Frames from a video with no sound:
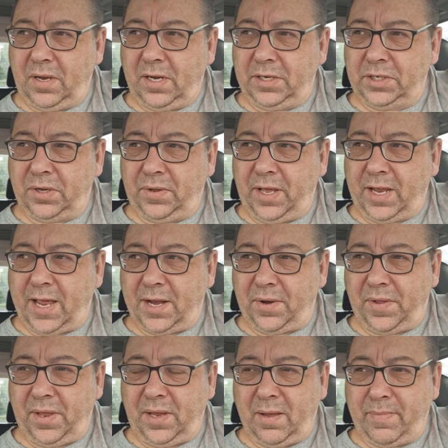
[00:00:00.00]
so they can
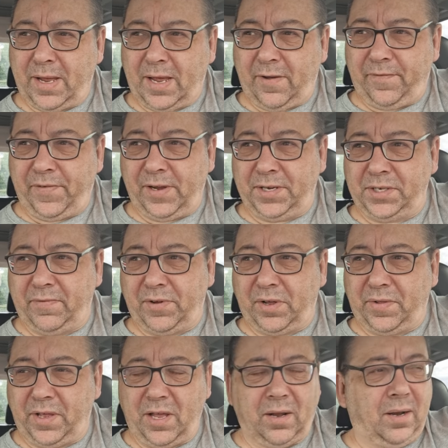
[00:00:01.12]
think about, first of
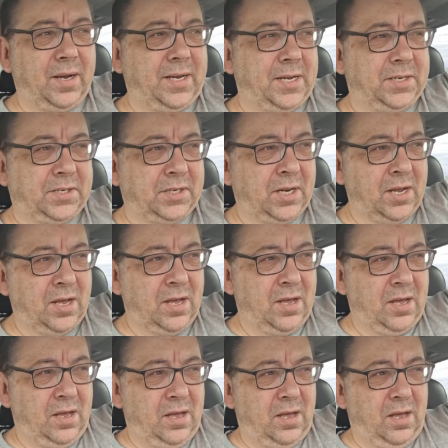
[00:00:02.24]
all, the holidays.
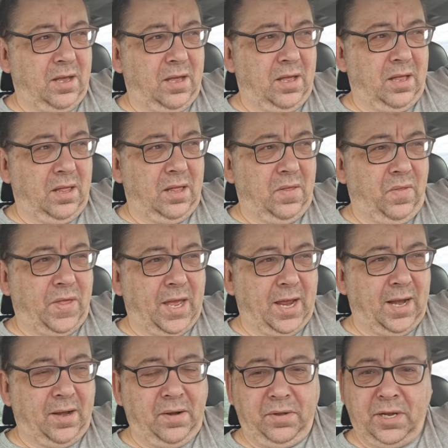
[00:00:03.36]

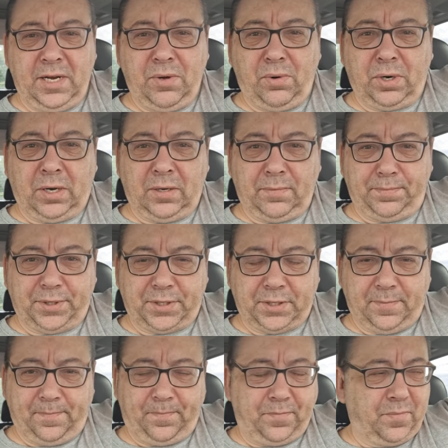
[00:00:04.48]
Then the new clubs,
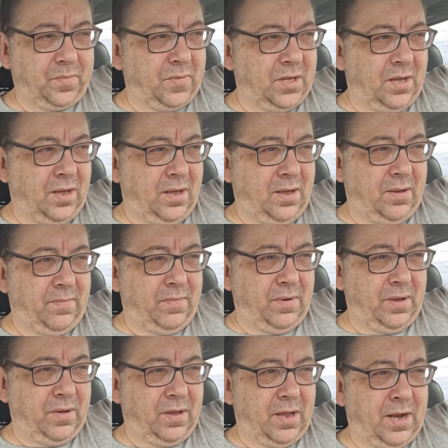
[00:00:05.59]
and
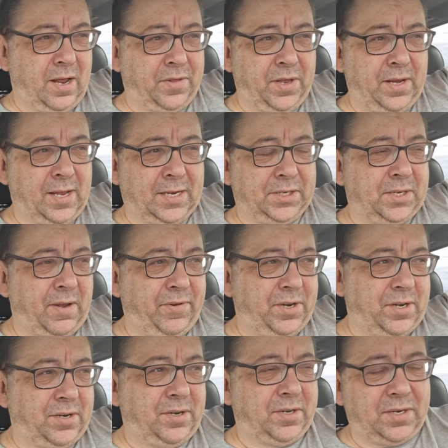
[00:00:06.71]
I think that's
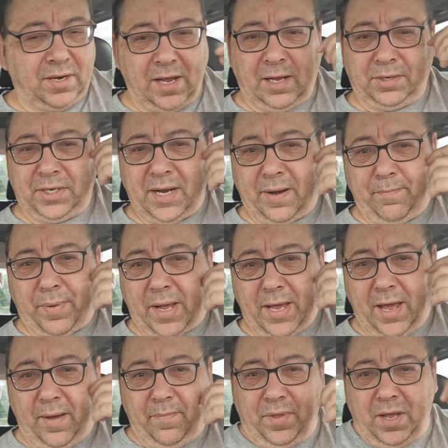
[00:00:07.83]
evident. I'll stand by
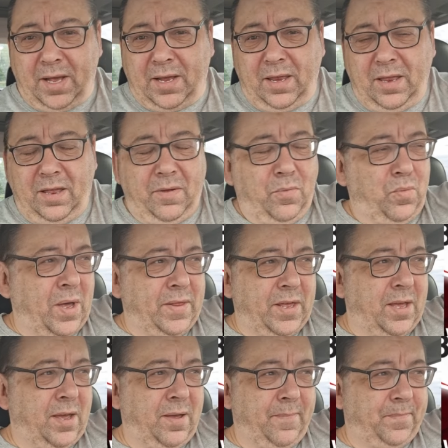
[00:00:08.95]
it,
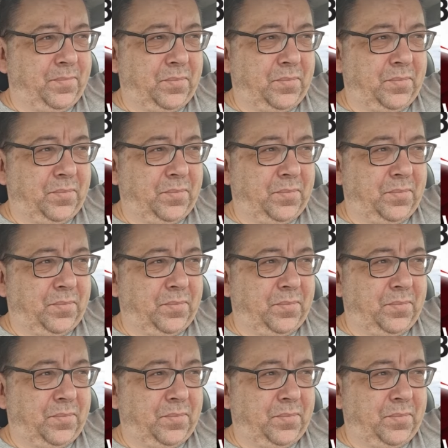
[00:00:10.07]
whether